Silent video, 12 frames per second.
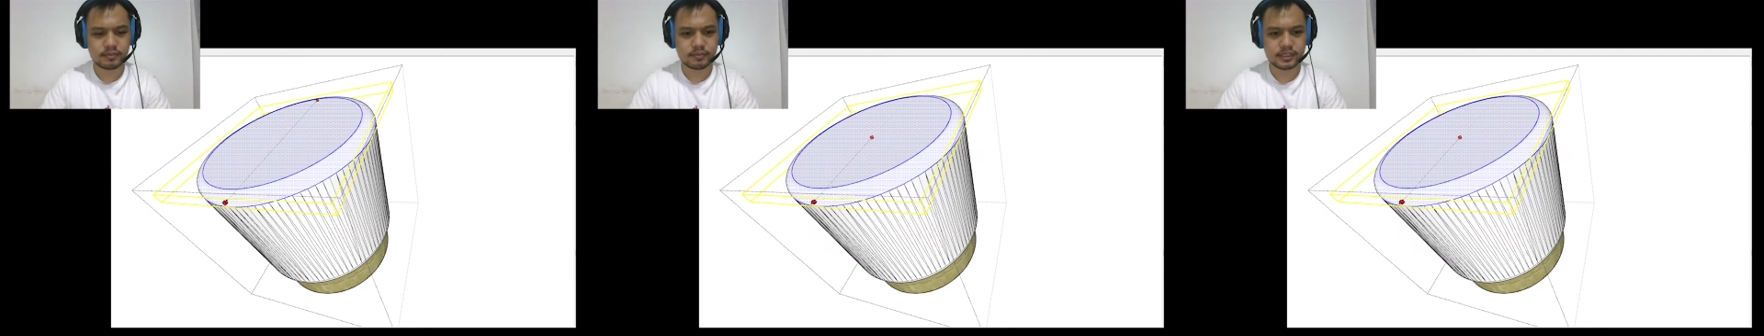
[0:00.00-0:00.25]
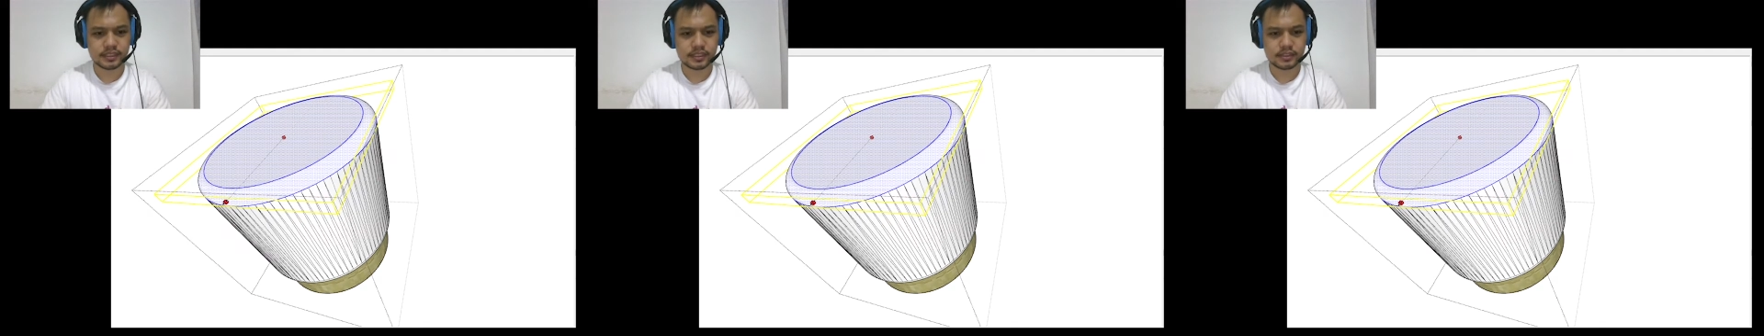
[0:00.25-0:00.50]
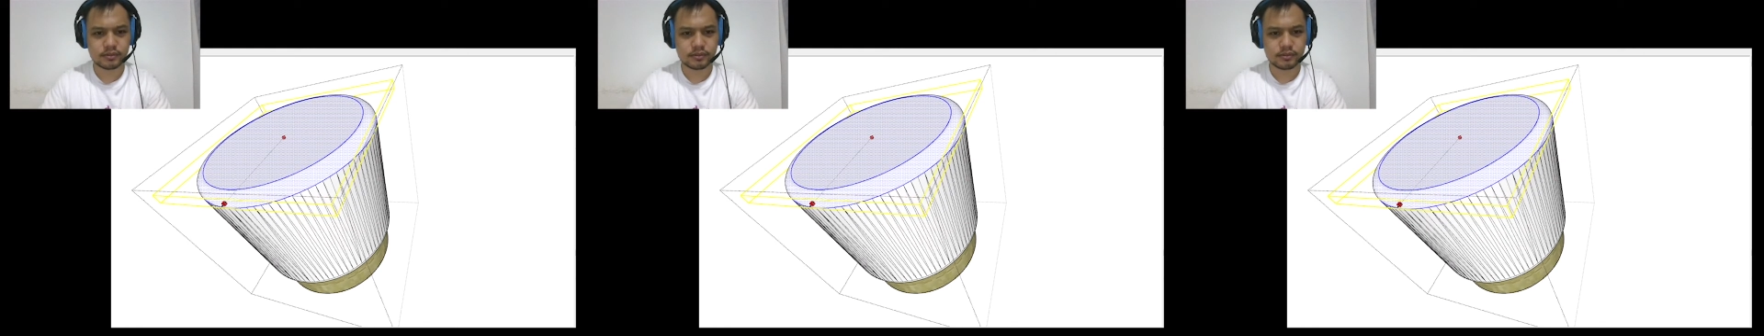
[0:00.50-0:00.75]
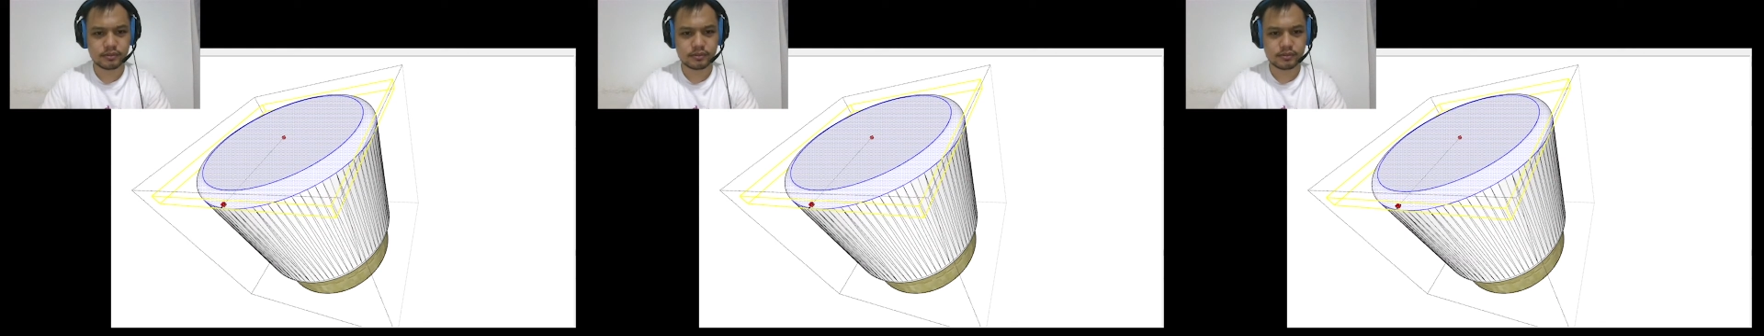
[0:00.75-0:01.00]
press
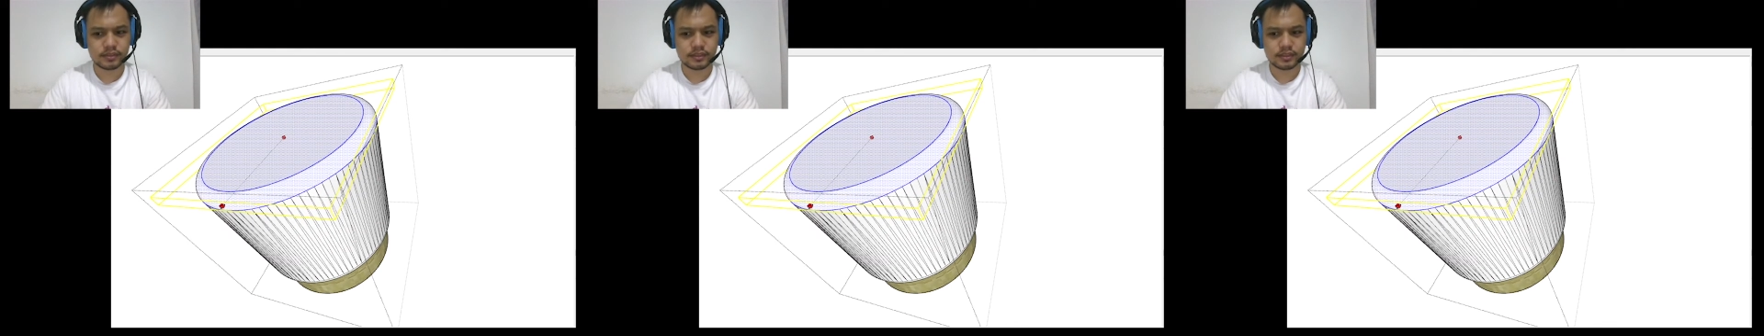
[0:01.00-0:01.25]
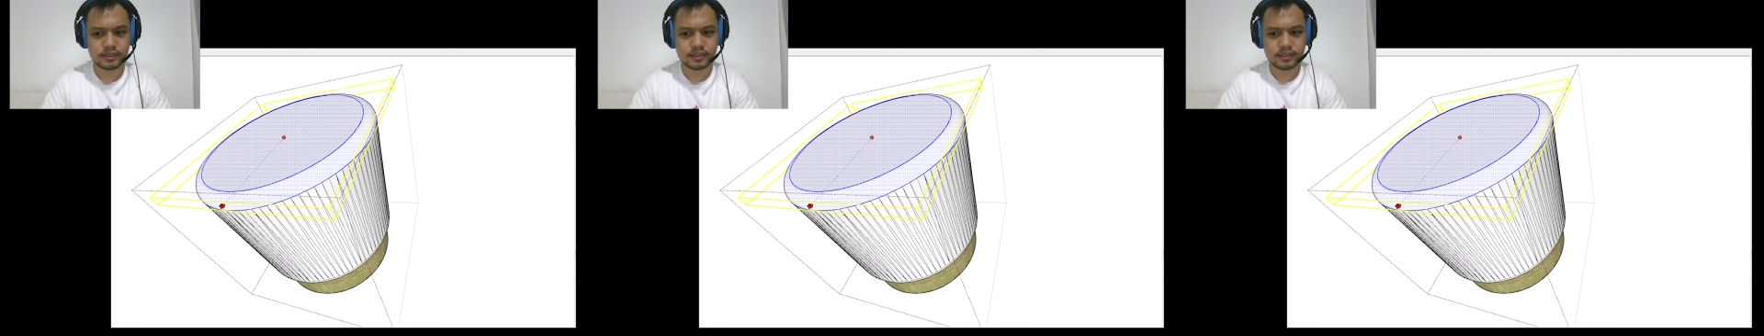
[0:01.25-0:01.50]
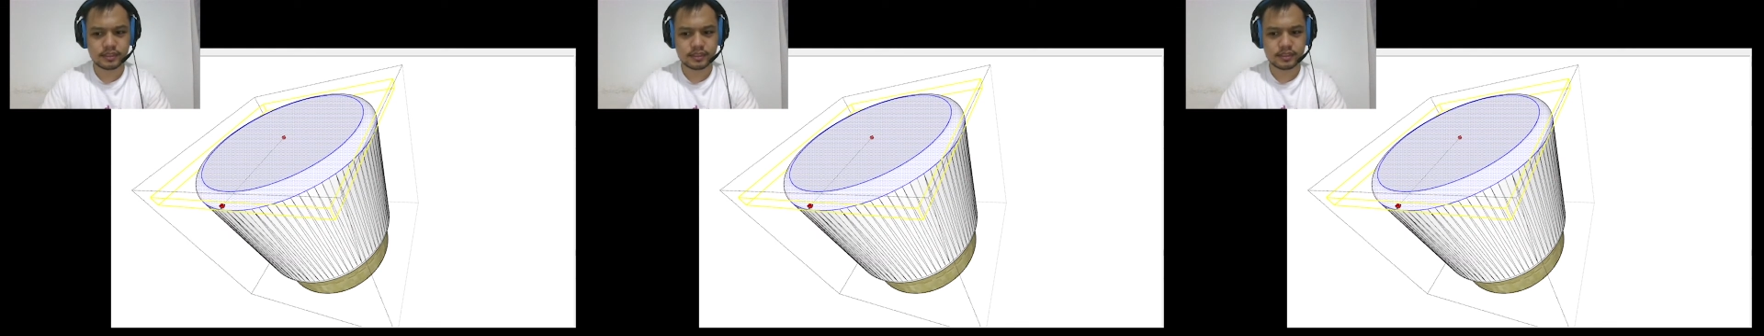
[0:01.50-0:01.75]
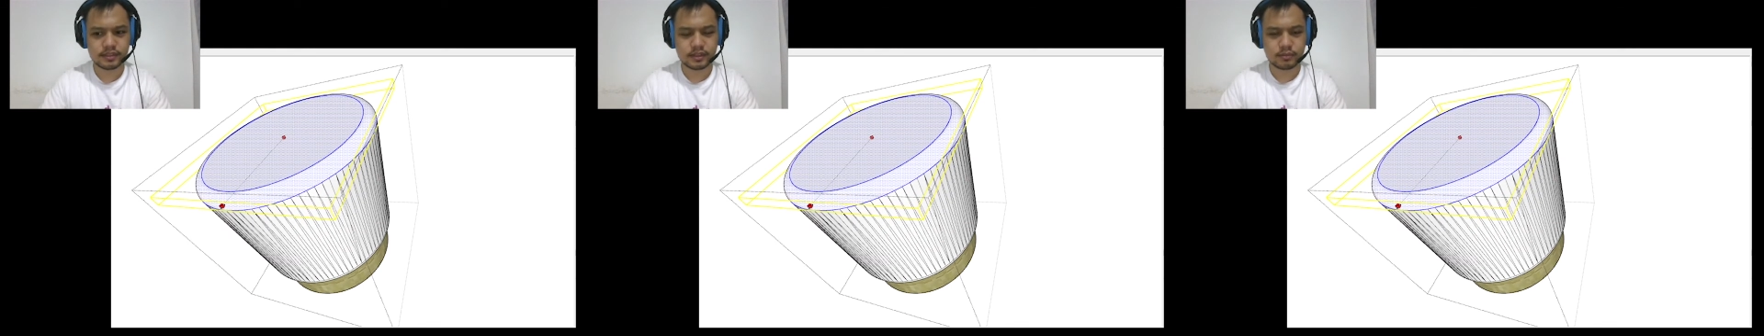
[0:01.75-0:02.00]
Control,
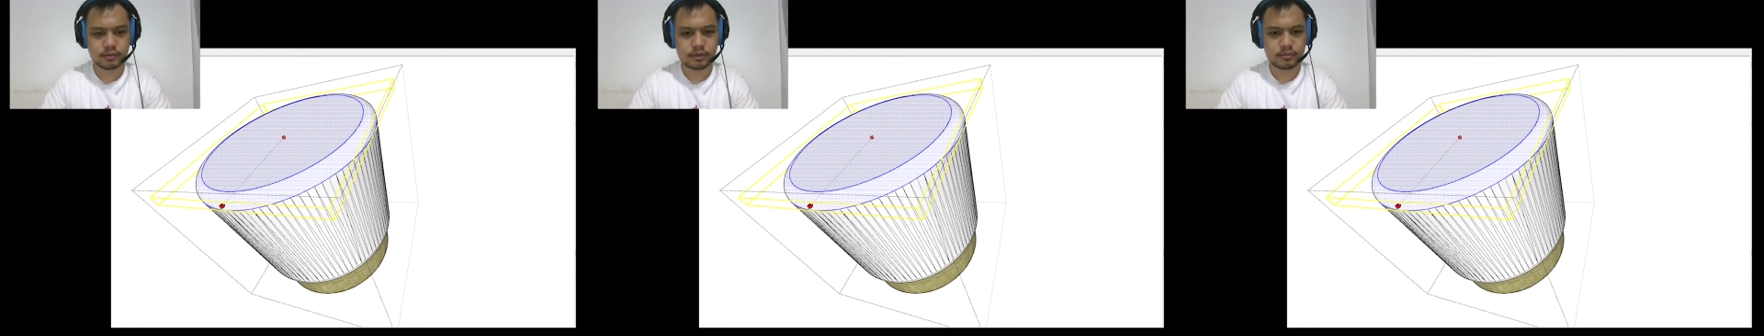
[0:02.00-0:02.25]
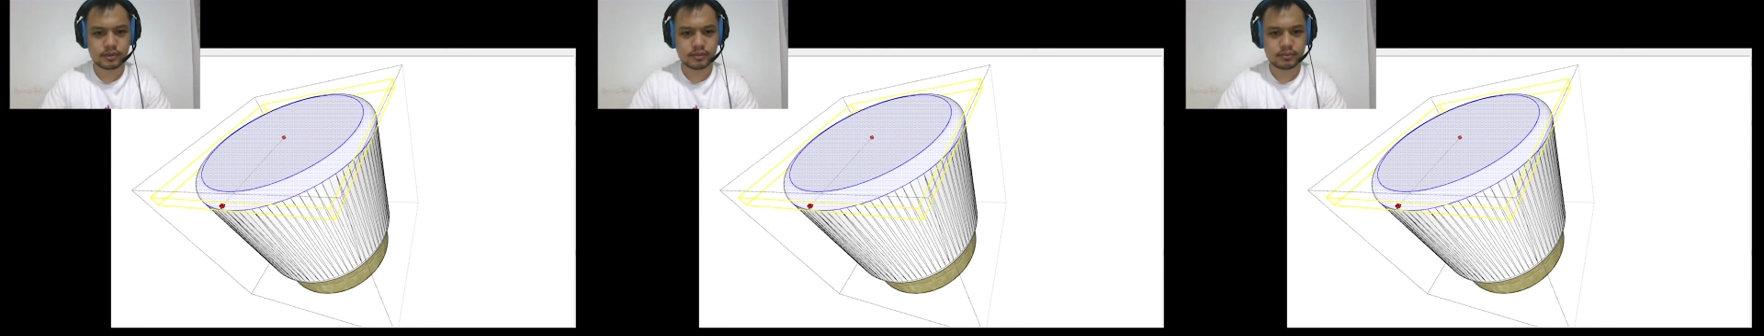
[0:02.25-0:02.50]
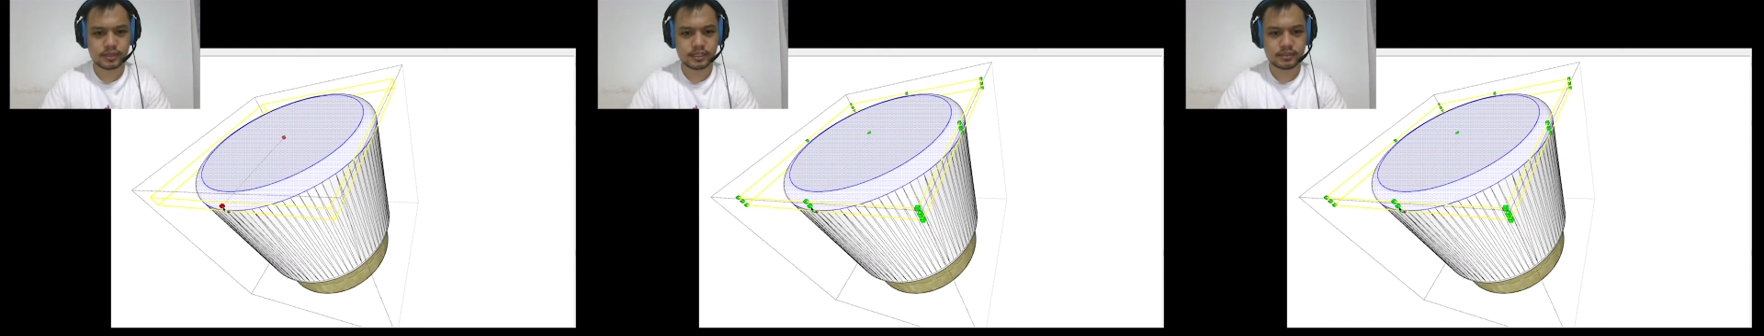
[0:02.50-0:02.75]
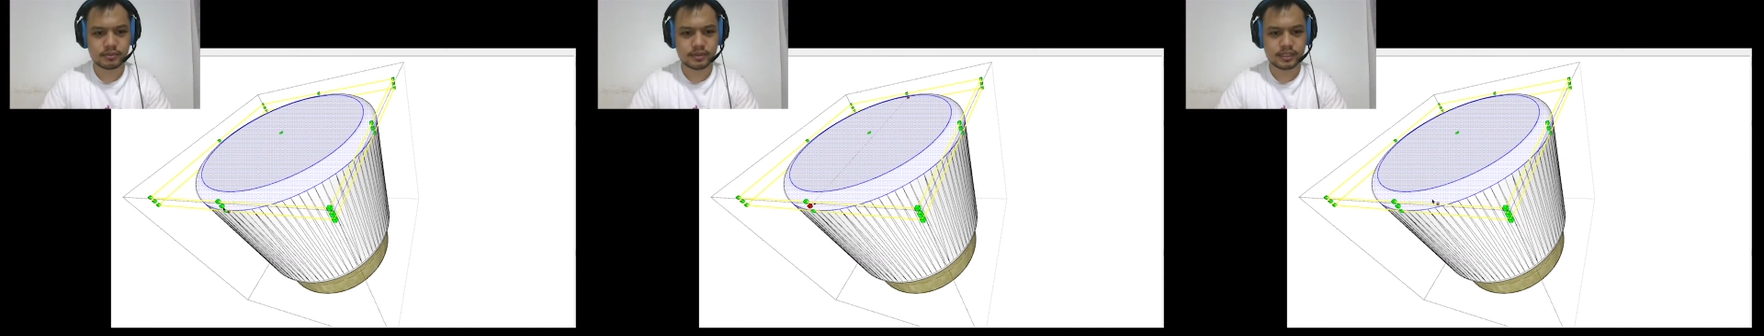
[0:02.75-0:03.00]
and 1.1
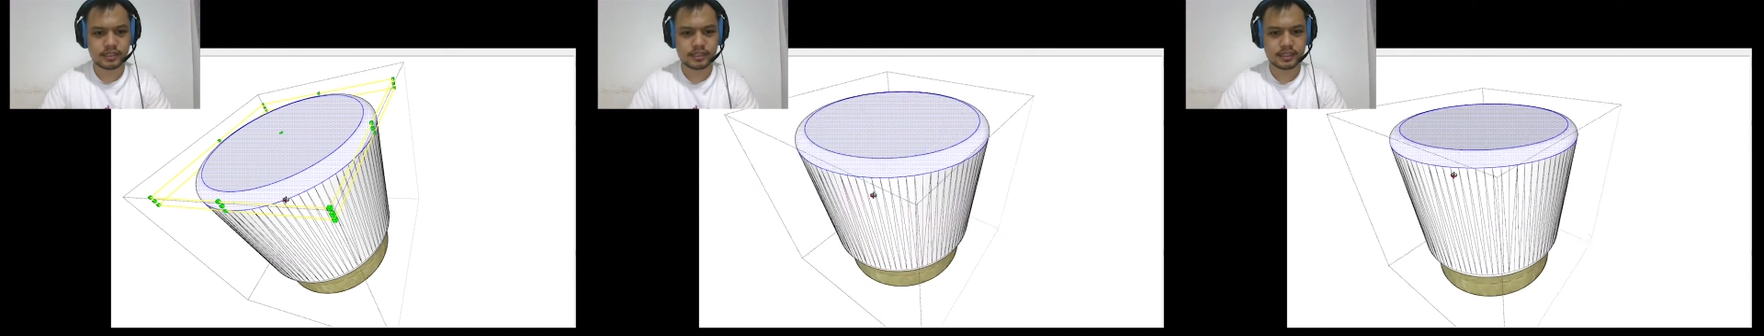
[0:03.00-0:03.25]
as well.